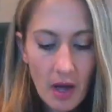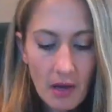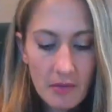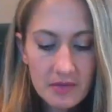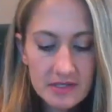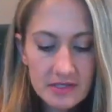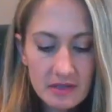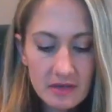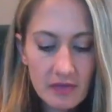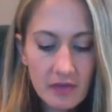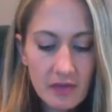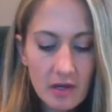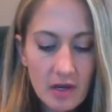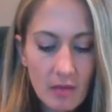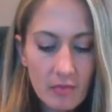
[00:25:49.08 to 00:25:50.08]
I would say that
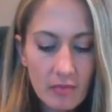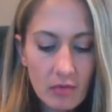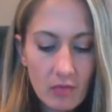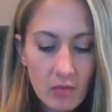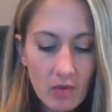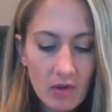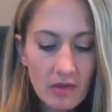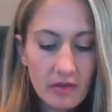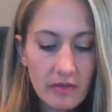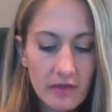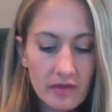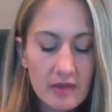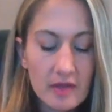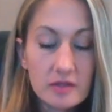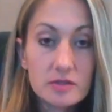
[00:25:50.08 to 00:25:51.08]
the number one
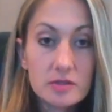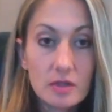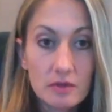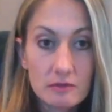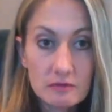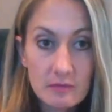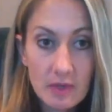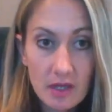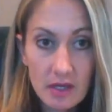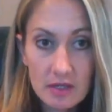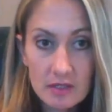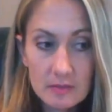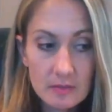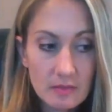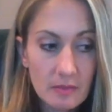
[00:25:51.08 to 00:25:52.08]
thing that serves me
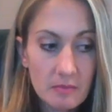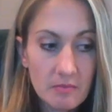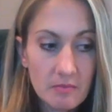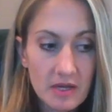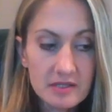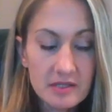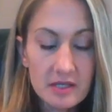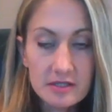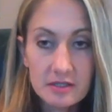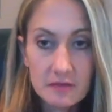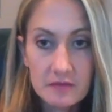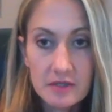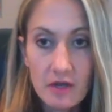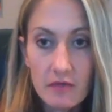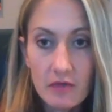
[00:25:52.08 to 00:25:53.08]
is my sense
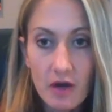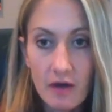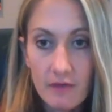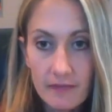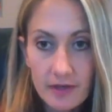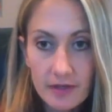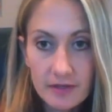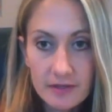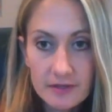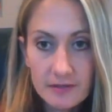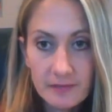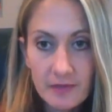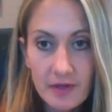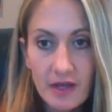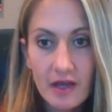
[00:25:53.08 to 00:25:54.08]
of self
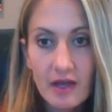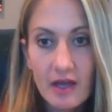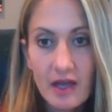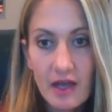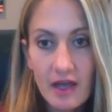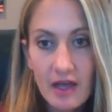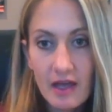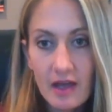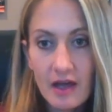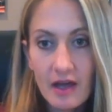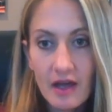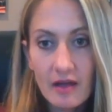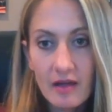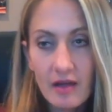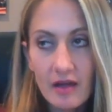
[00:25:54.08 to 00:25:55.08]
confidence. And
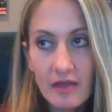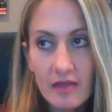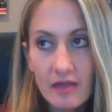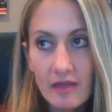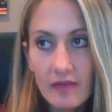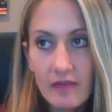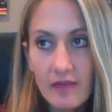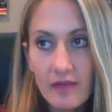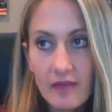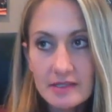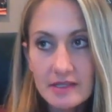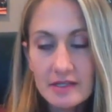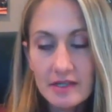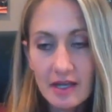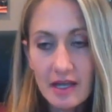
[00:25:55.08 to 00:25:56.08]
I think that
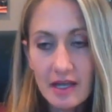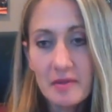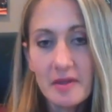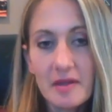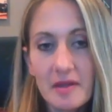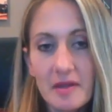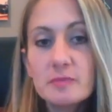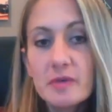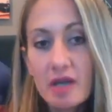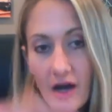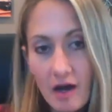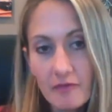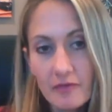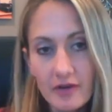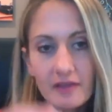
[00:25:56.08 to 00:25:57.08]
I can't just be
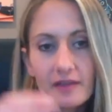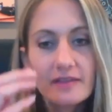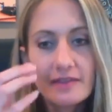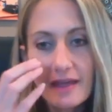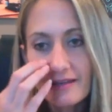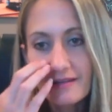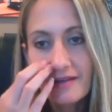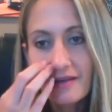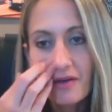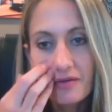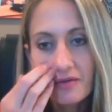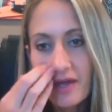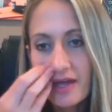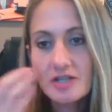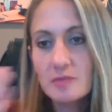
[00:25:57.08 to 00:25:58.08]
confident like that. You
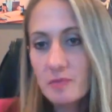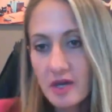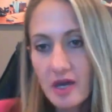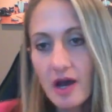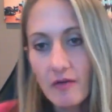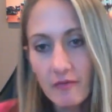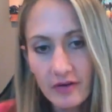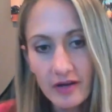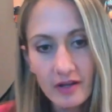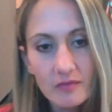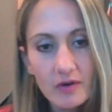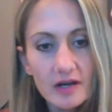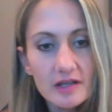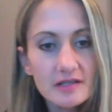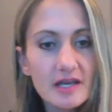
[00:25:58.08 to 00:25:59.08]
can't just be confident,
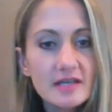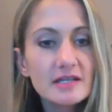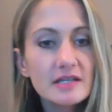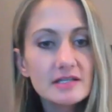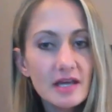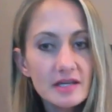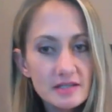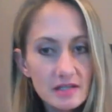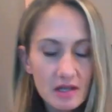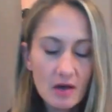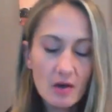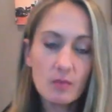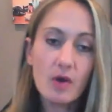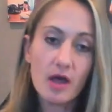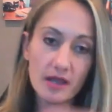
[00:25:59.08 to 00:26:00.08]
right? It takes a
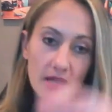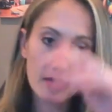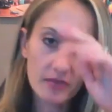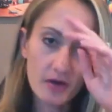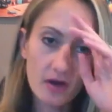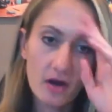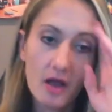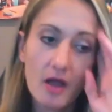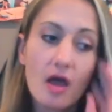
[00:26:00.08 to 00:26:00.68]
while to get there.